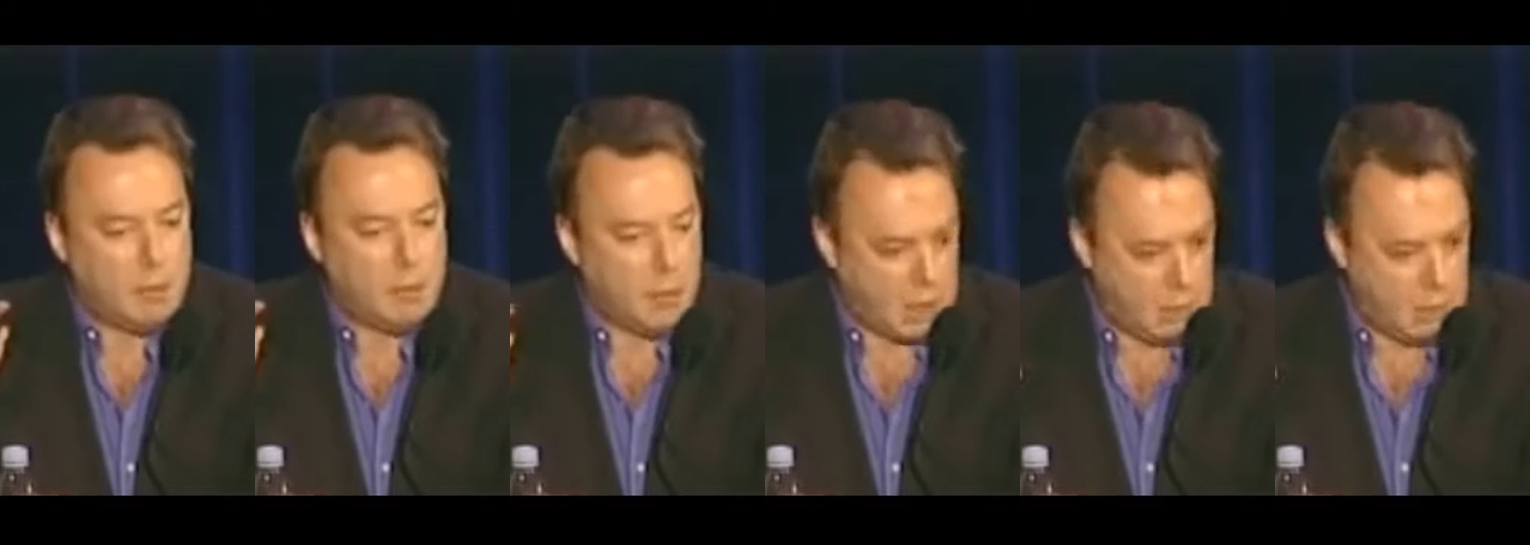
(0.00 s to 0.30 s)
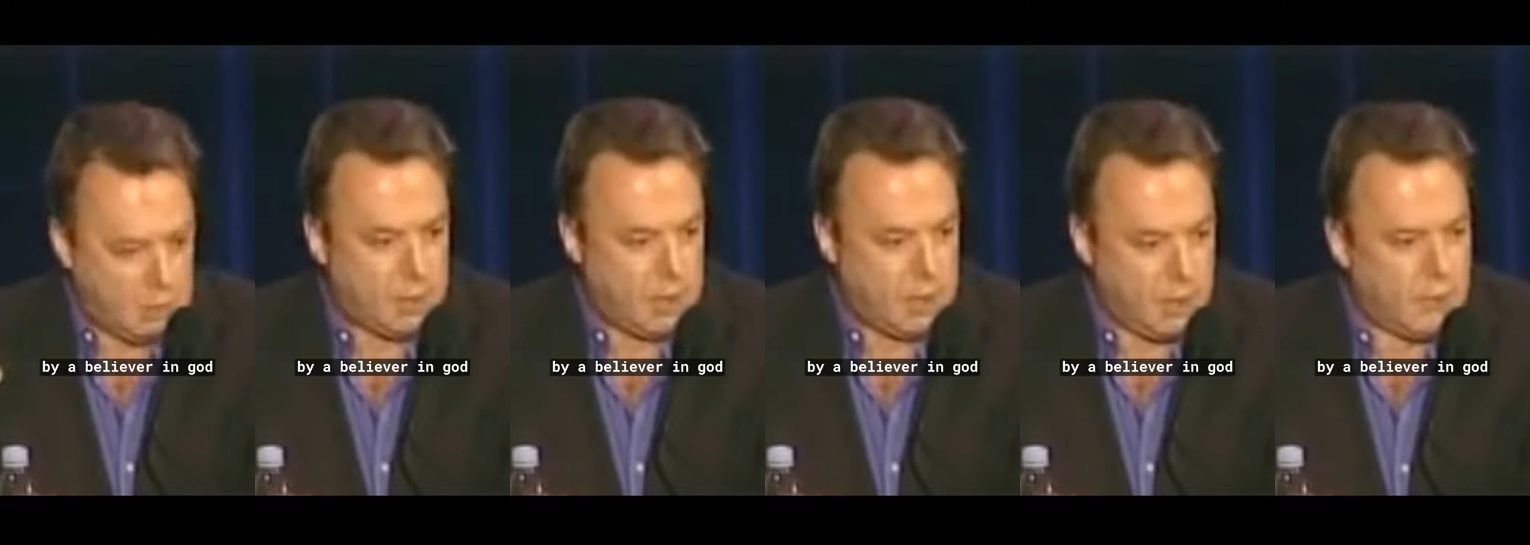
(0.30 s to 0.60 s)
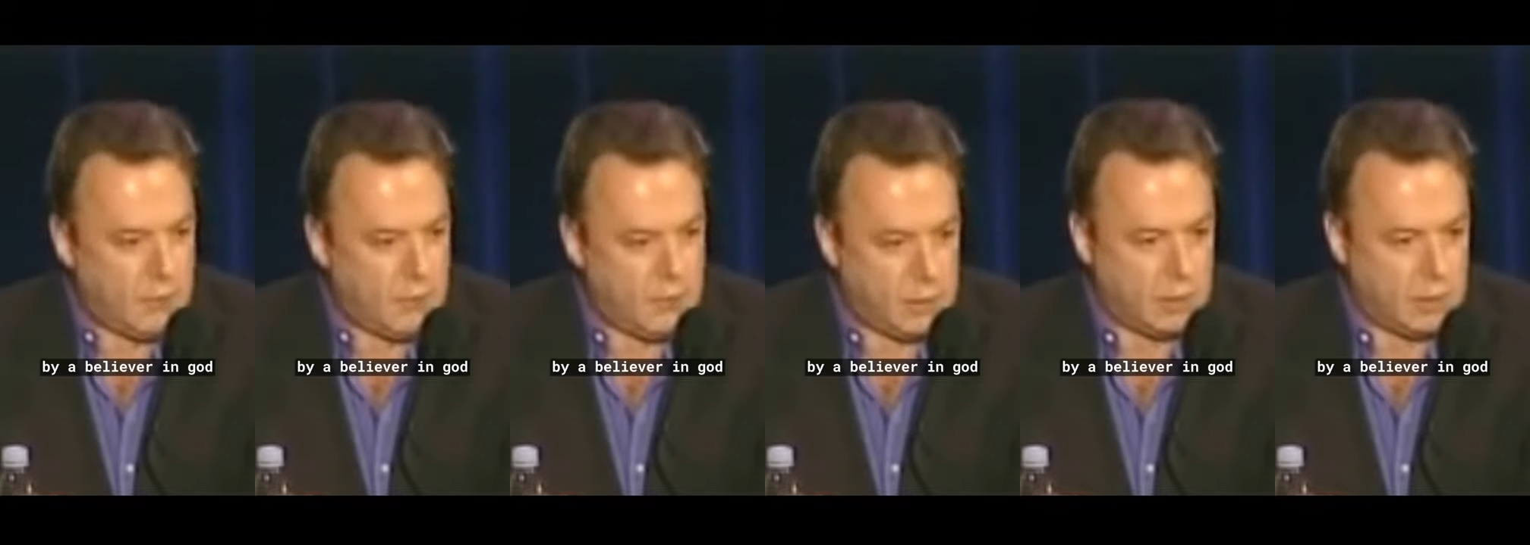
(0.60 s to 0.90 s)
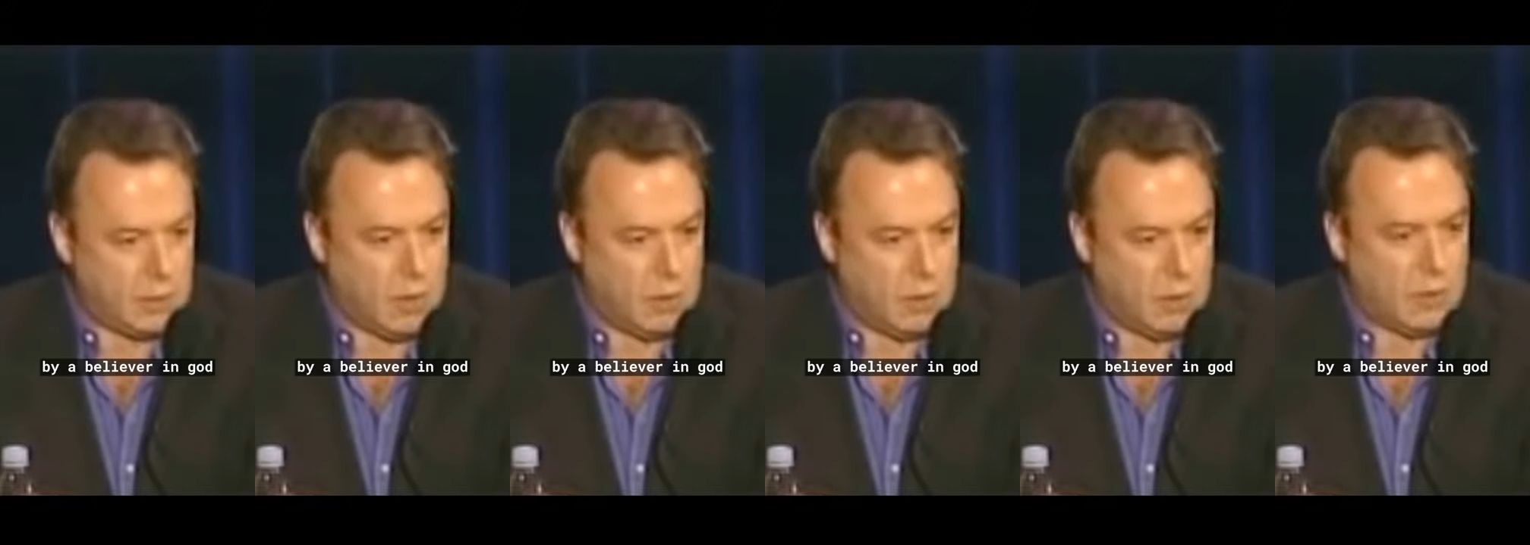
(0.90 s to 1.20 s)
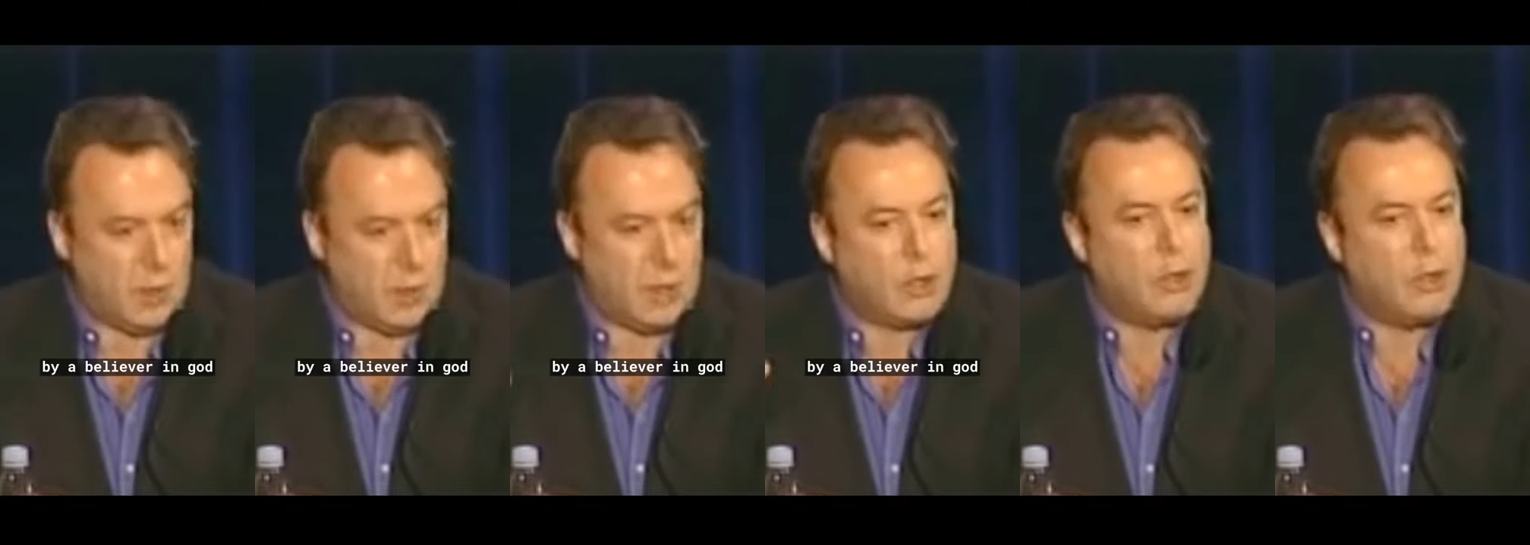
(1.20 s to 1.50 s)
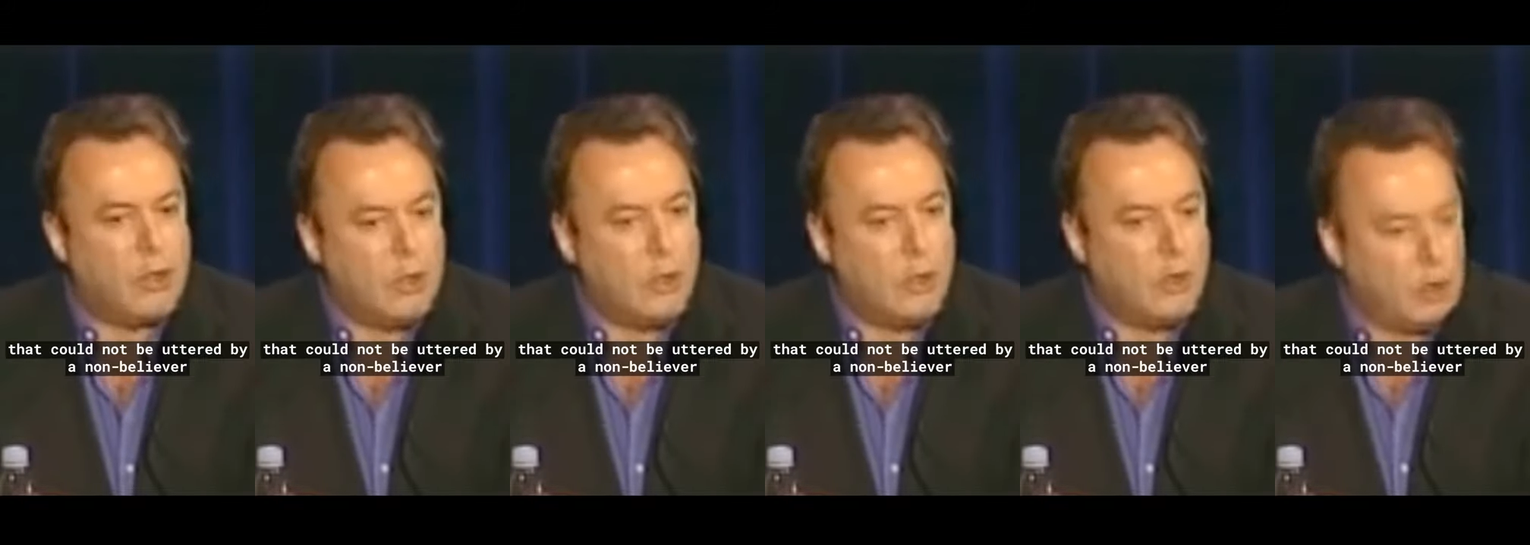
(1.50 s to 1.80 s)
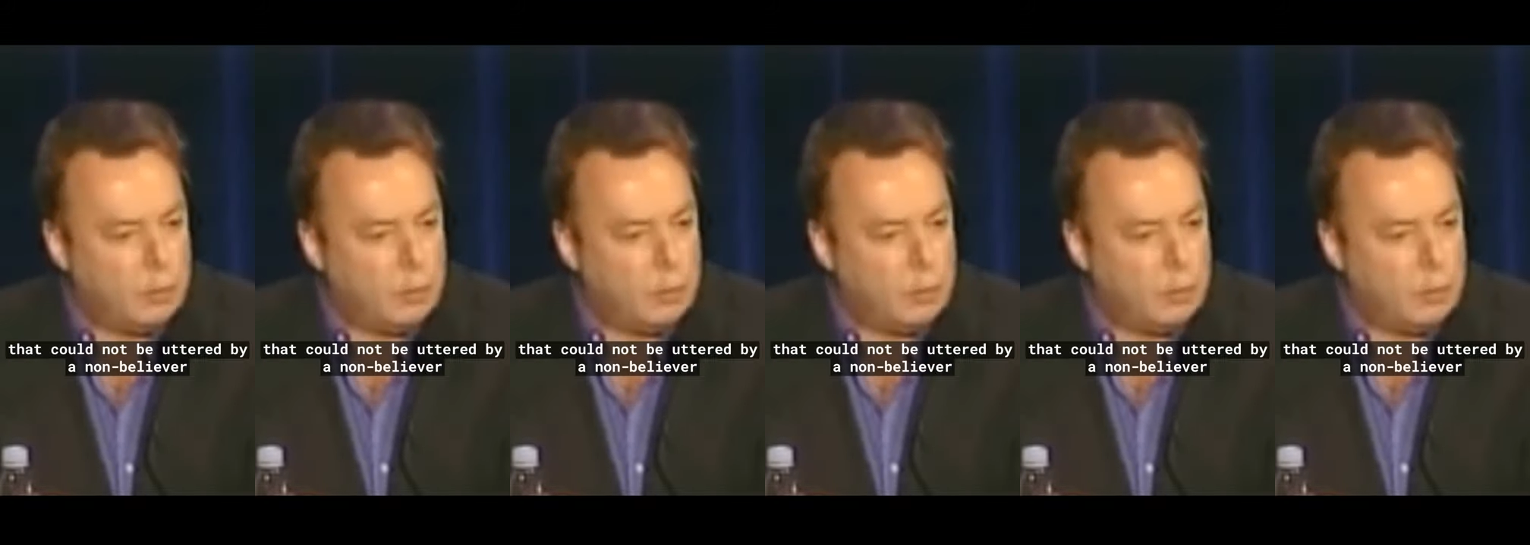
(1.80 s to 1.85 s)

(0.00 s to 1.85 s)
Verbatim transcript: by a believer in God that could